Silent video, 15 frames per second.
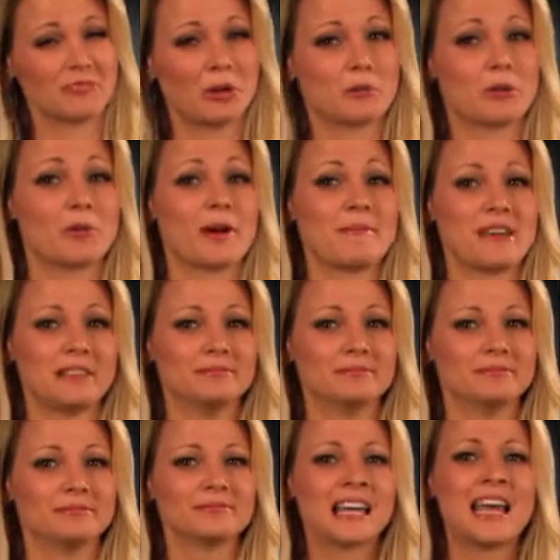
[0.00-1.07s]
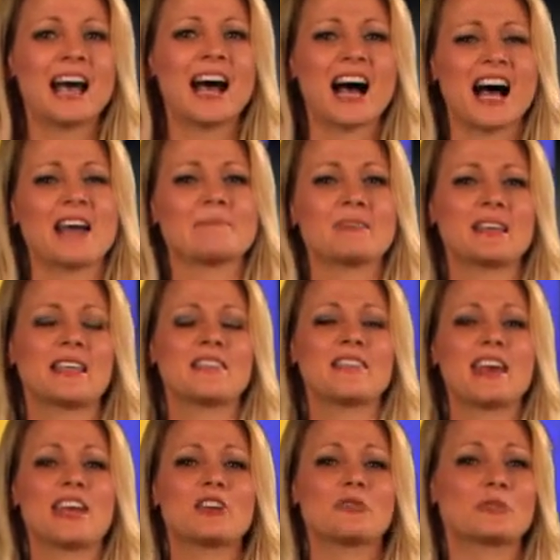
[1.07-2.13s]
What do I mean? I mean
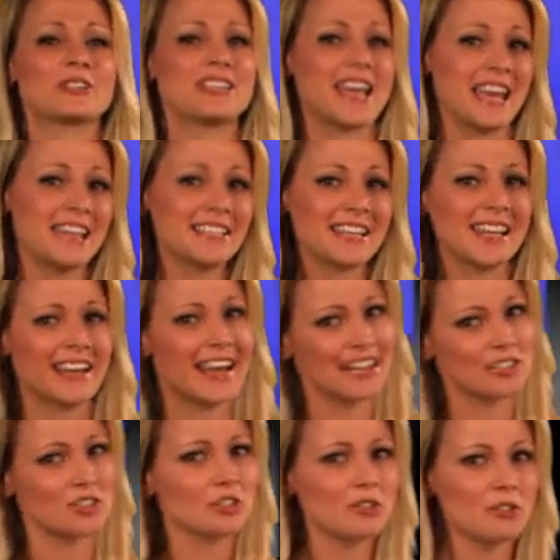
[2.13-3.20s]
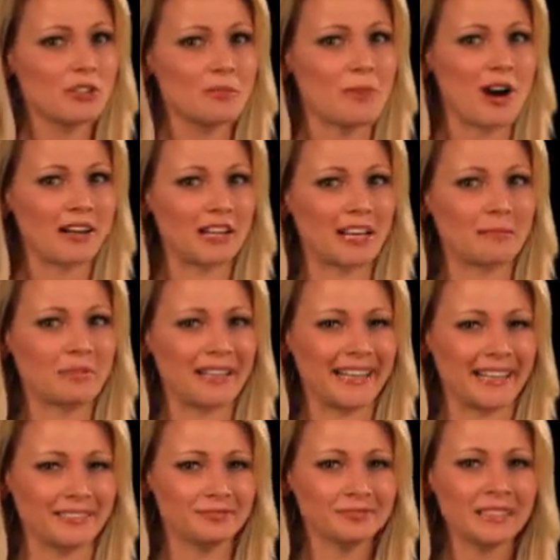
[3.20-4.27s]
they create and execute your marketing
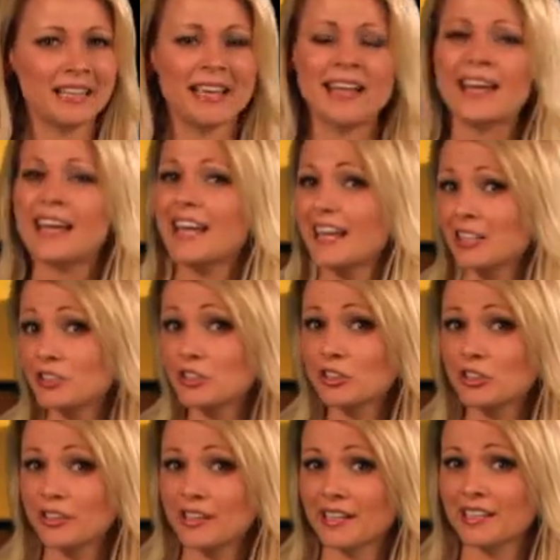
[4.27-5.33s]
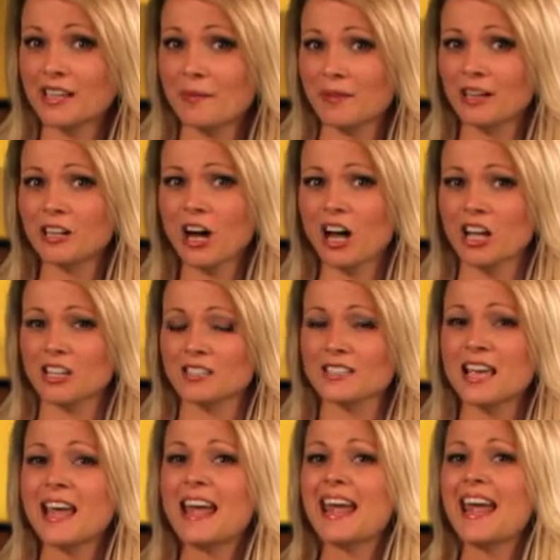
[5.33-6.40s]
plan, handle your incoming calls,
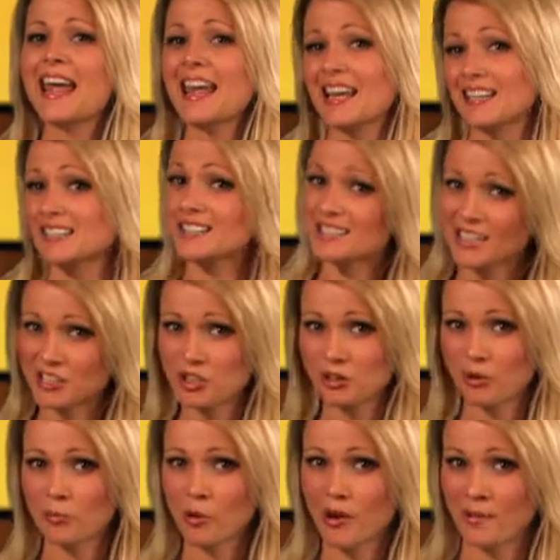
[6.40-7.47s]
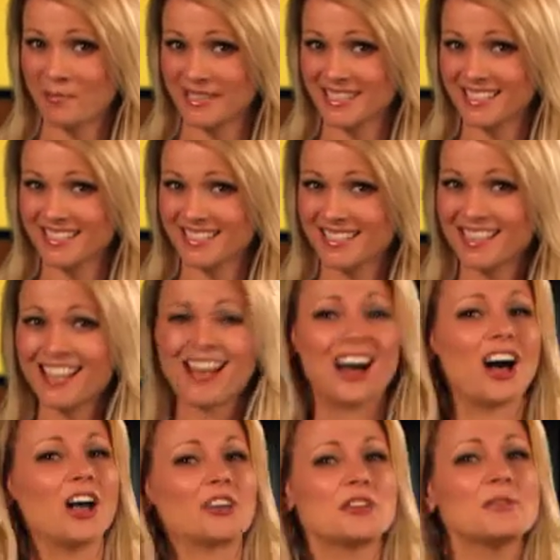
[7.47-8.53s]
and set your appointments.
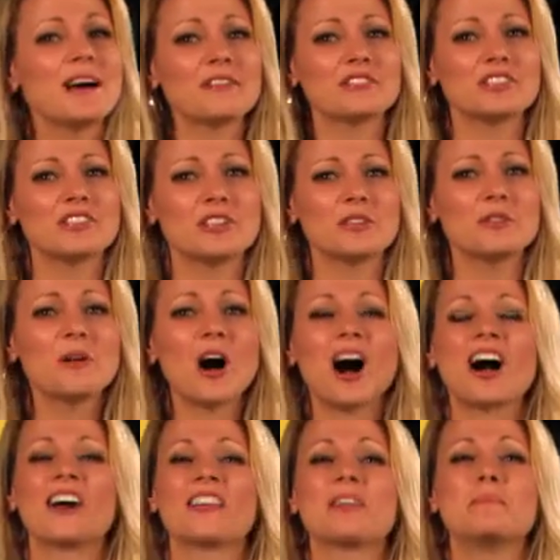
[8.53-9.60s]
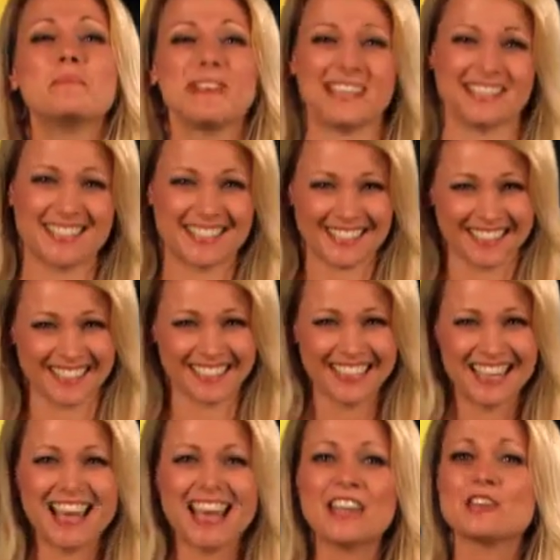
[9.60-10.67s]
All you have to do are the bids.
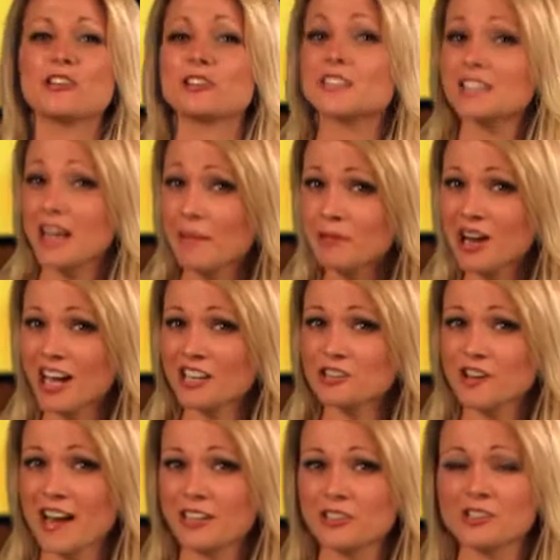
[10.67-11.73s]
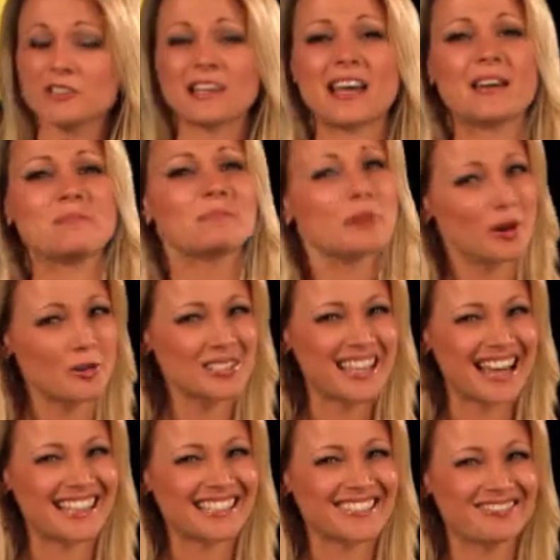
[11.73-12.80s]
Your subcontractors and
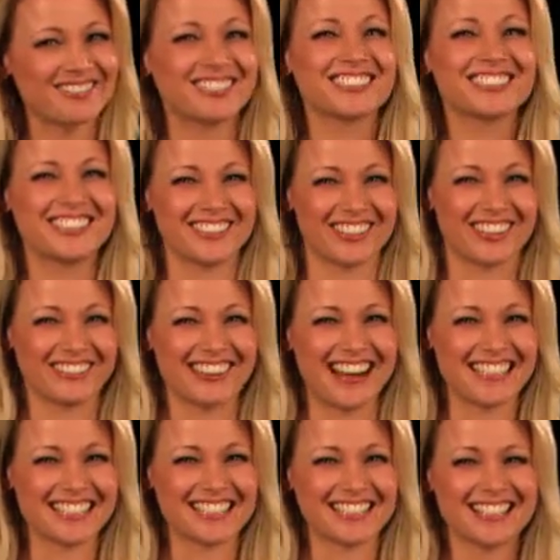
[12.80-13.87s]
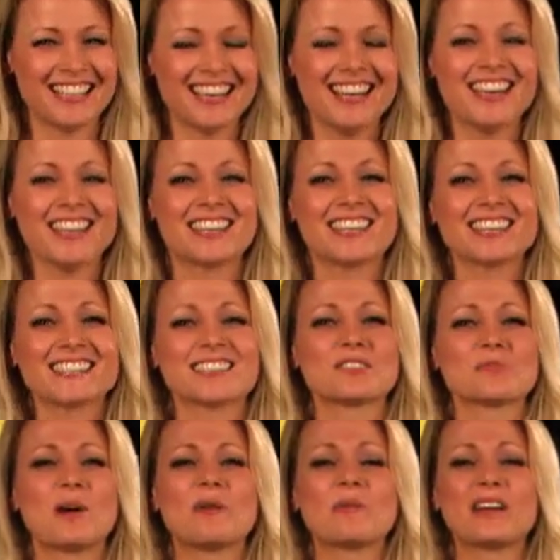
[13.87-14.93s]
Protect will do the rest. This is
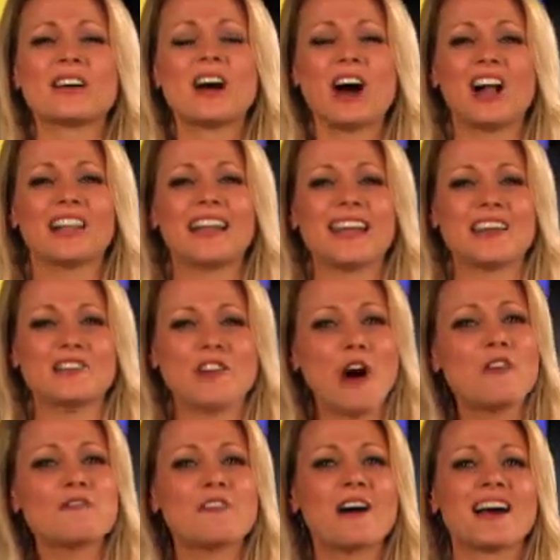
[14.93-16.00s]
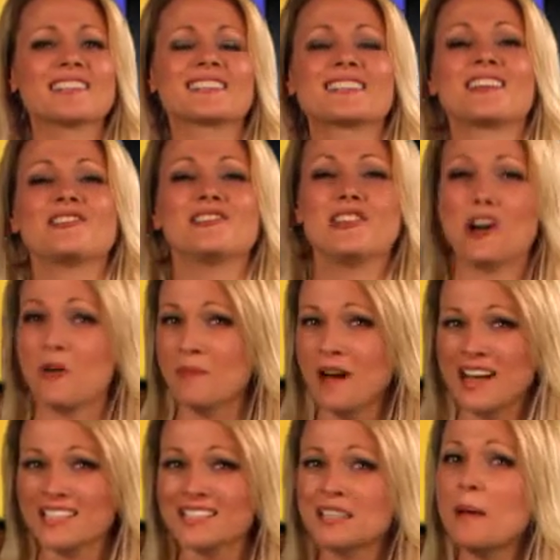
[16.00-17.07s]
what we call a no-fuss,
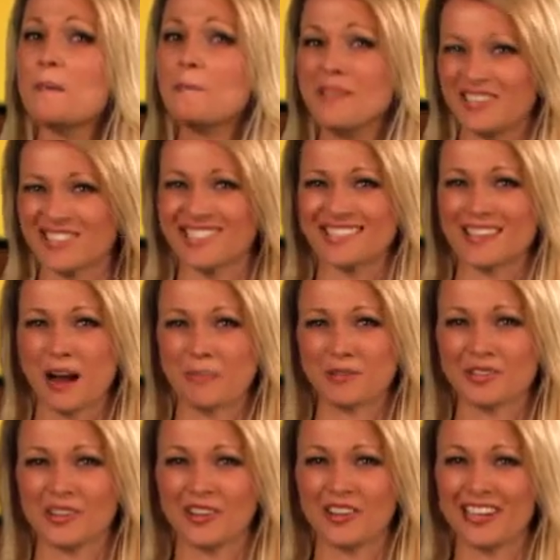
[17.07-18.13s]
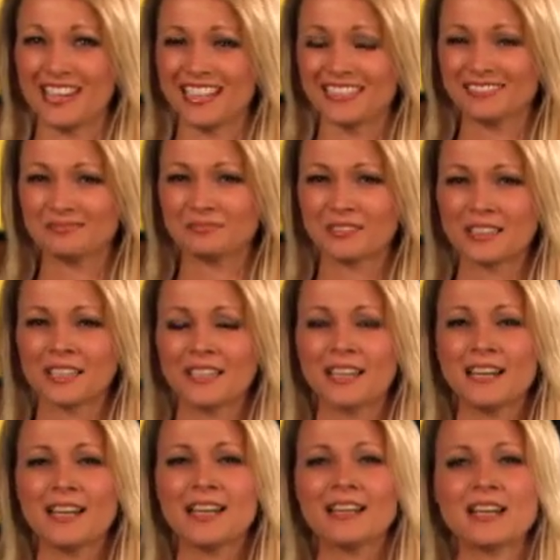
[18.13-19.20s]
no-muss business opportunity.
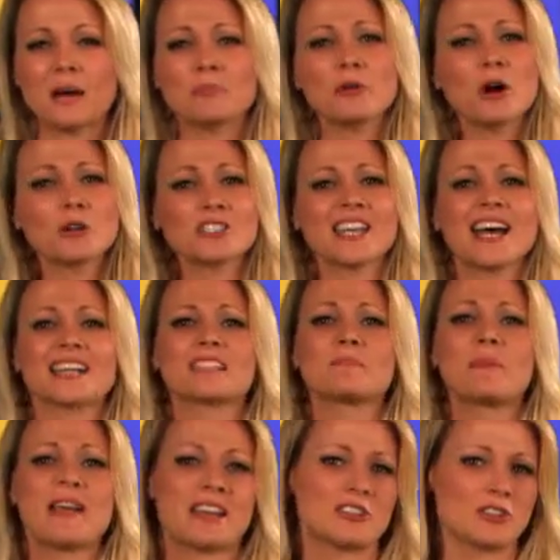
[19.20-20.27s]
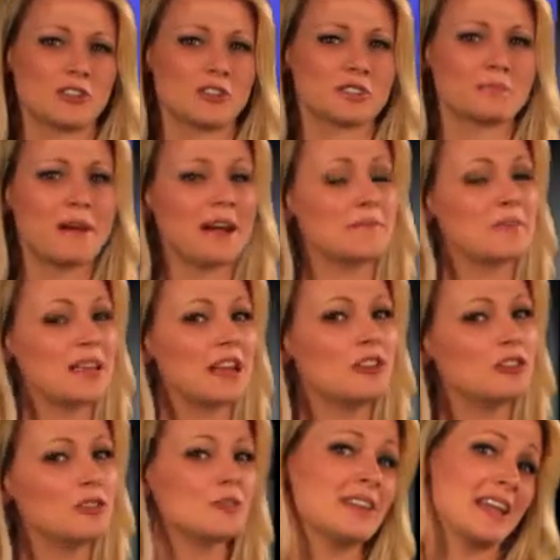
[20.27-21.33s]
Now, Protect Painters might be a
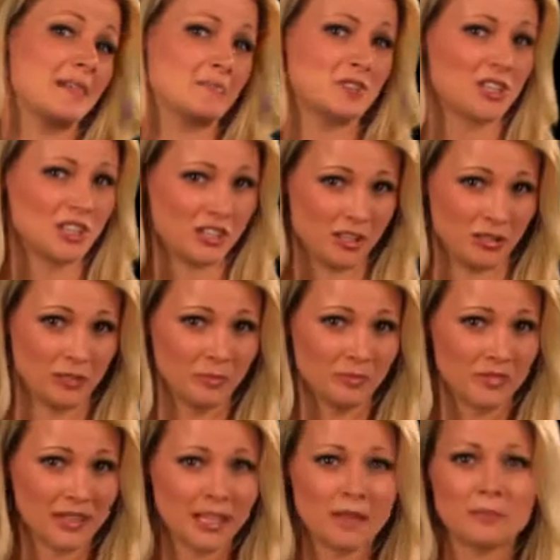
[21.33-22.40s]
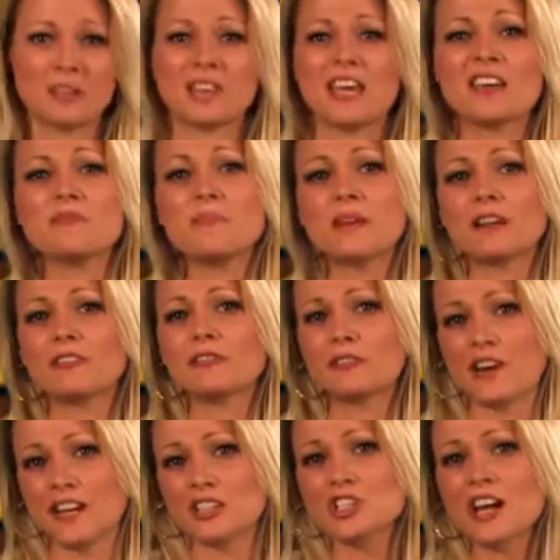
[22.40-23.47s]
new name to you, but they've been a
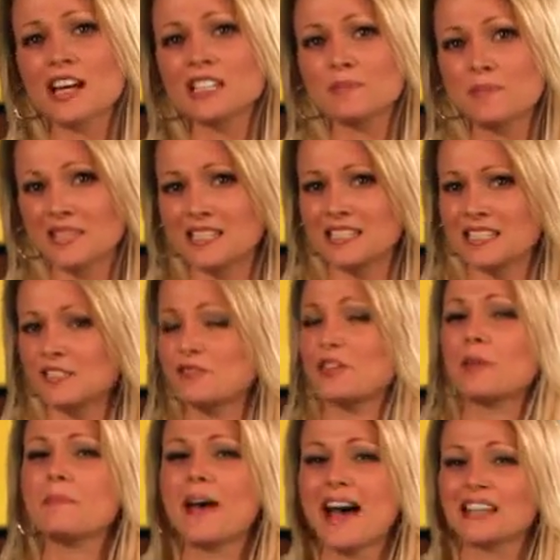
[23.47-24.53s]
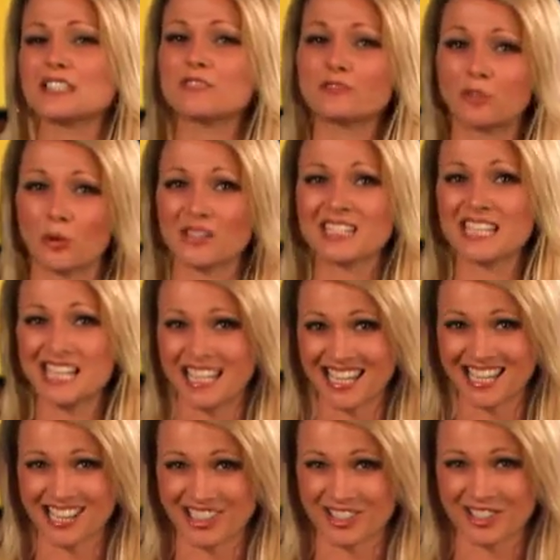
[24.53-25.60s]
franchise business for the past 14
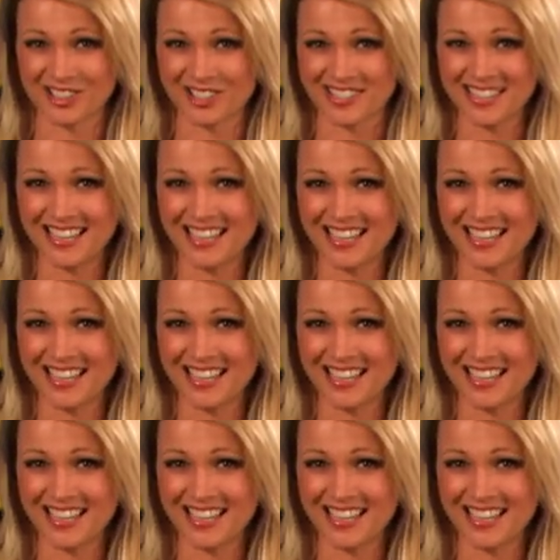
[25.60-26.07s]
years.